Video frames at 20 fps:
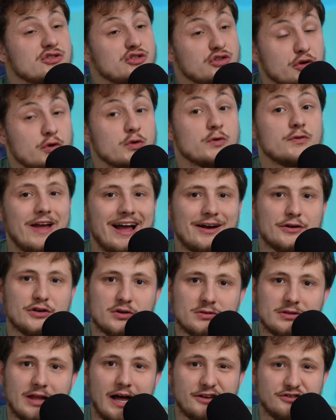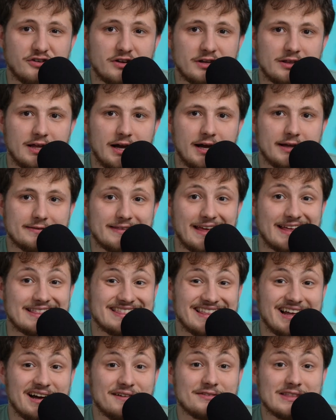do value logic a lot. They
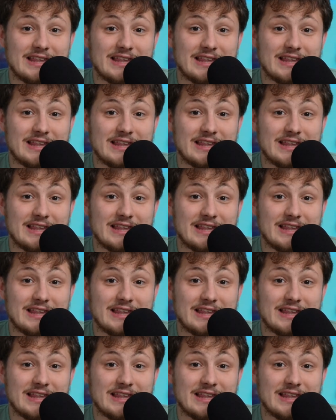love